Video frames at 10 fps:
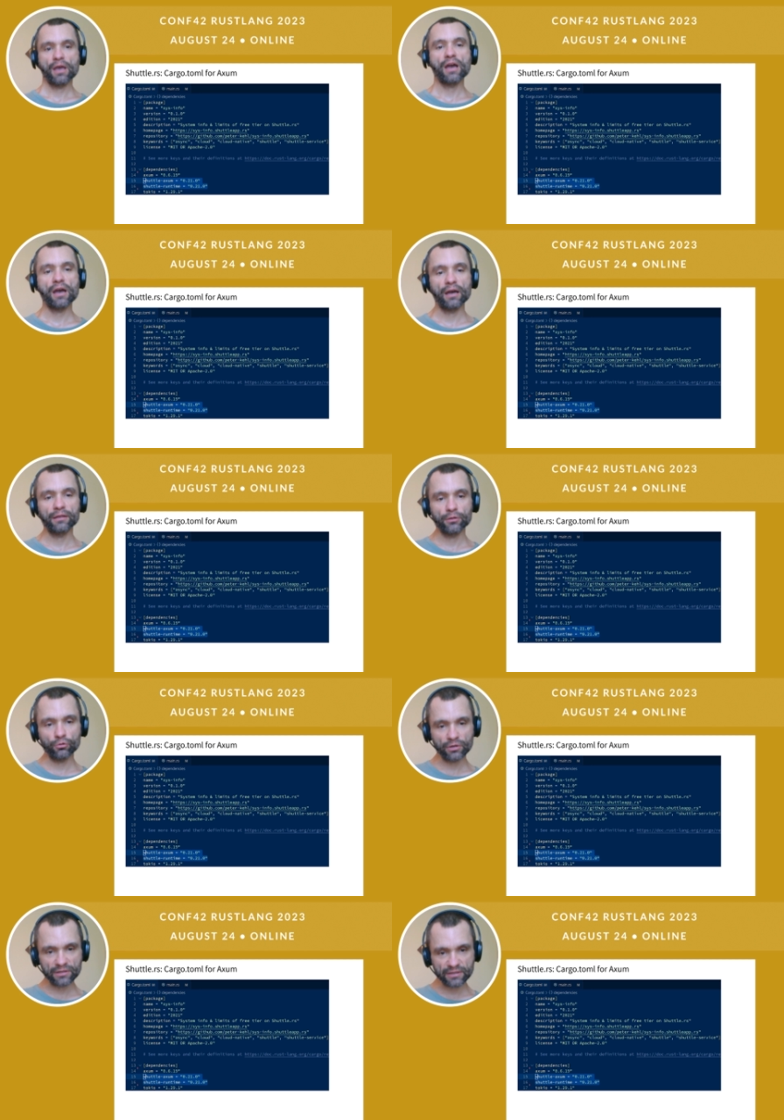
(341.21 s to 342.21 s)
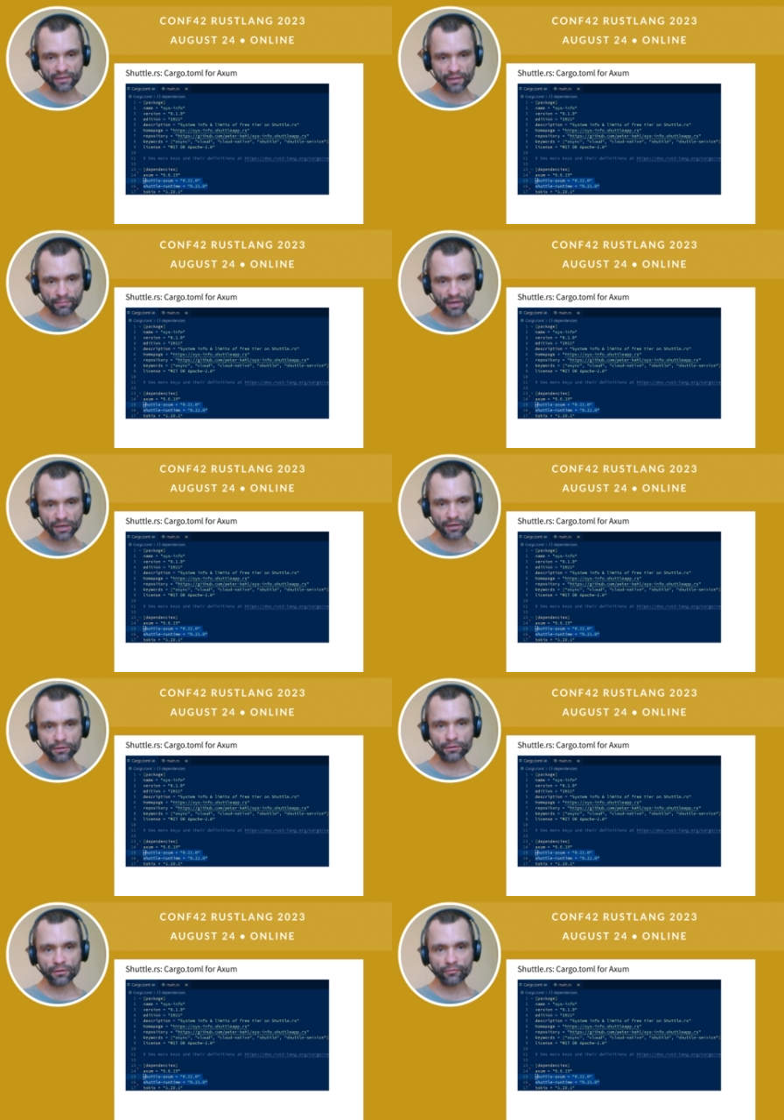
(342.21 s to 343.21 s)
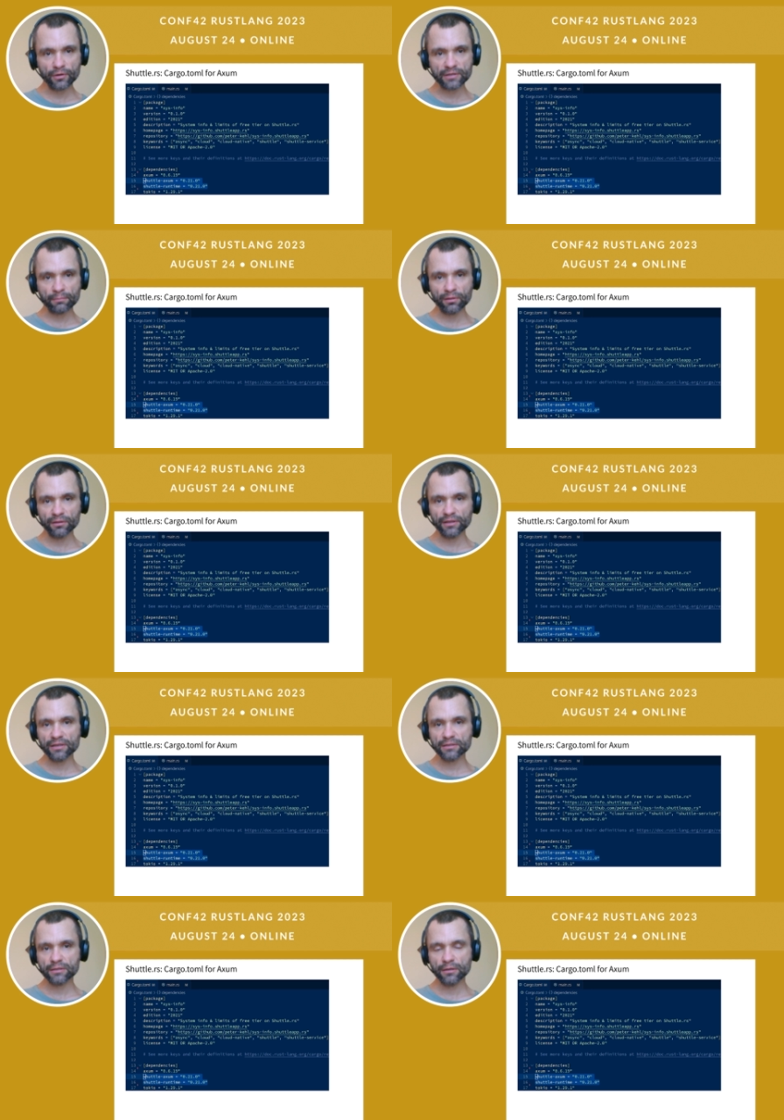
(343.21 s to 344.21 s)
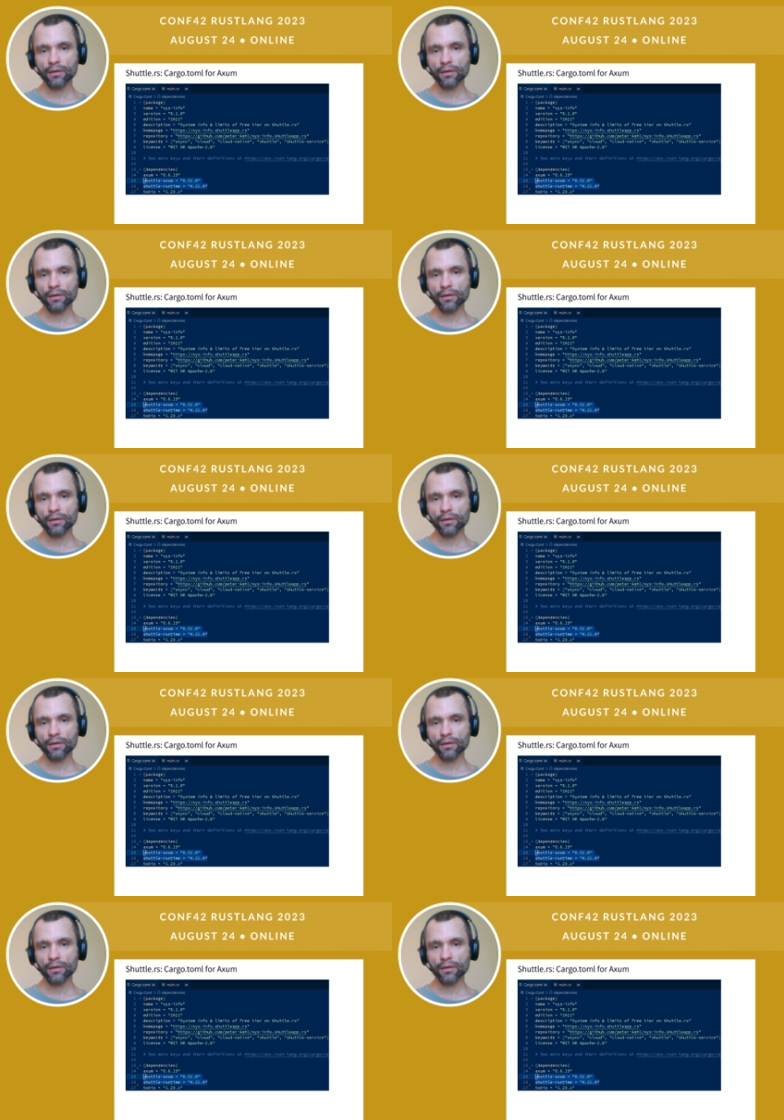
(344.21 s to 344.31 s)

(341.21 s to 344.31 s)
And you can see them here. For example, this